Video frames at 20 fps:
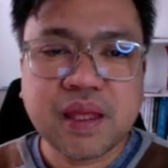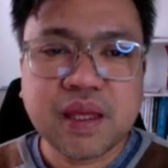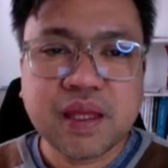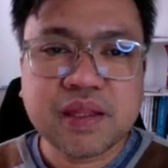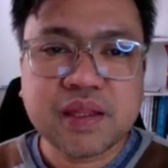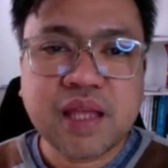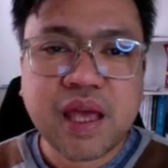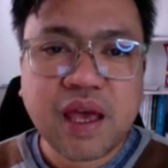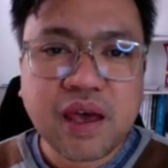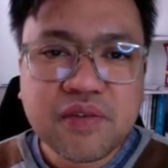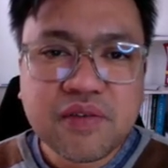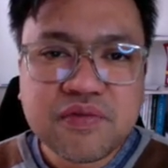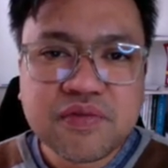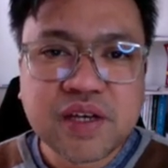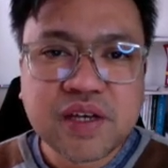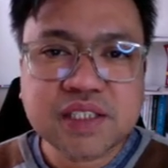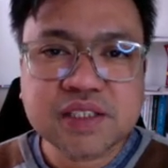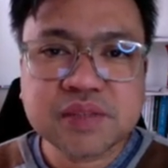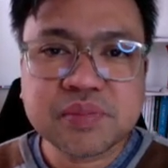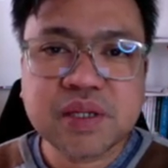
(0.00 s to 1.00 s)
The M
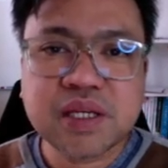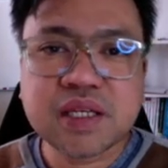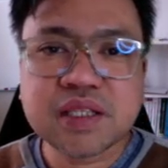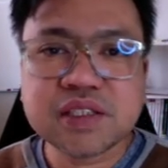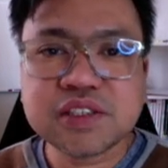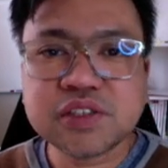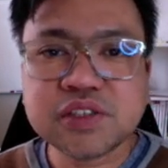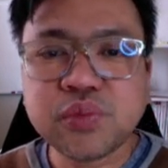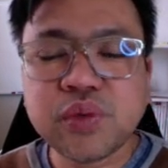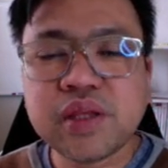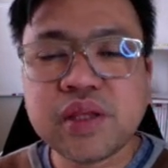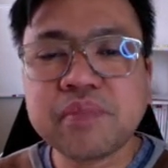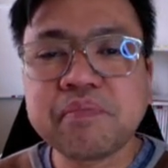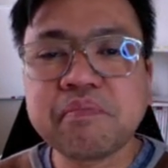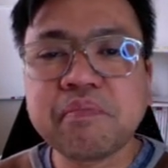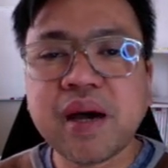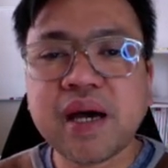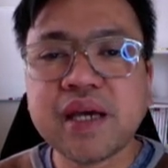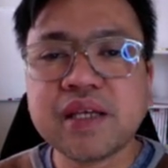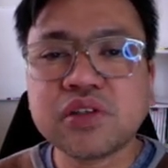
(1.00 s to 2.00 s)
phase begins with
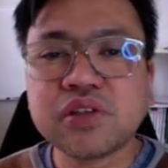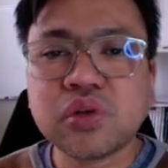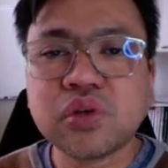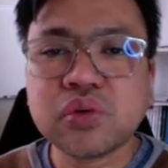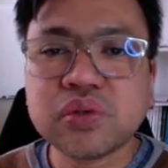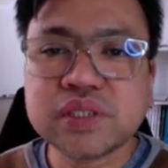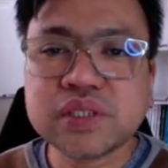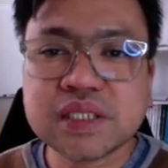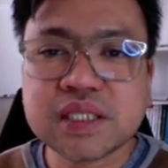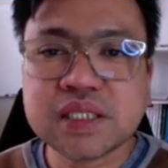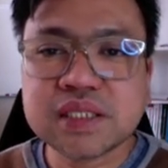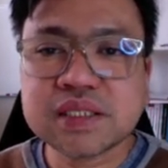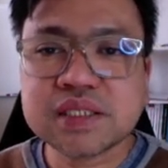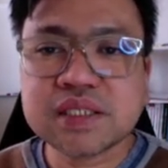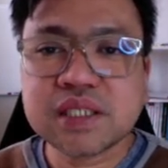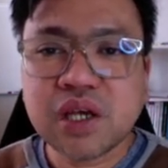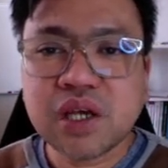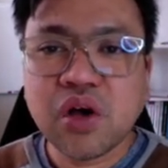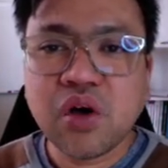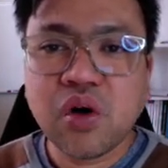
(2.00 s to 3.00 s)
mitosis,
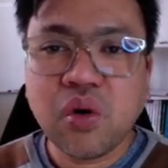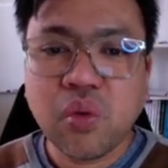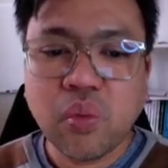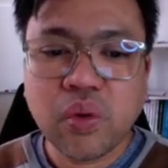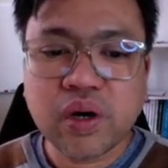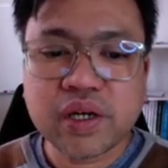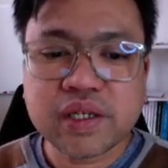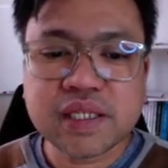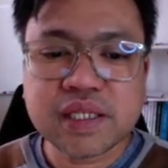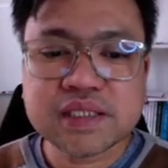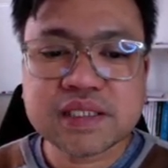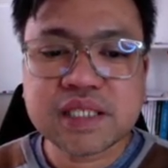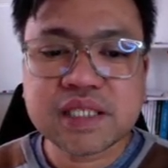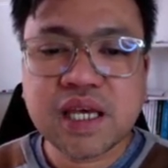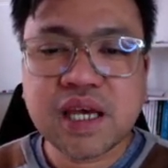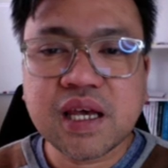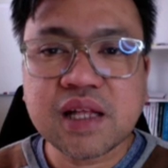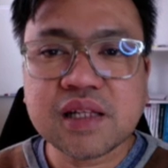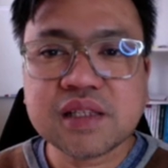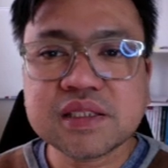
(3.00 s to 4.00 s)
where the
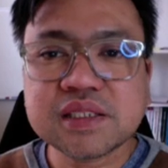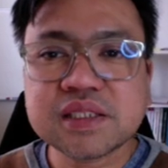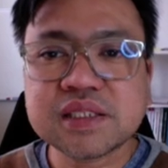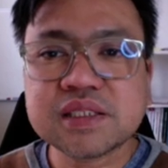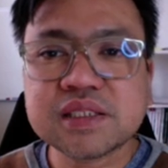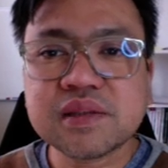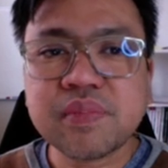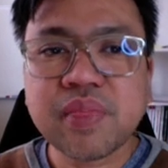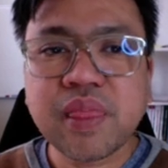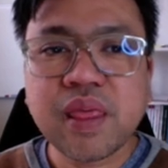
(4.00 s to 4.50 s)
cell's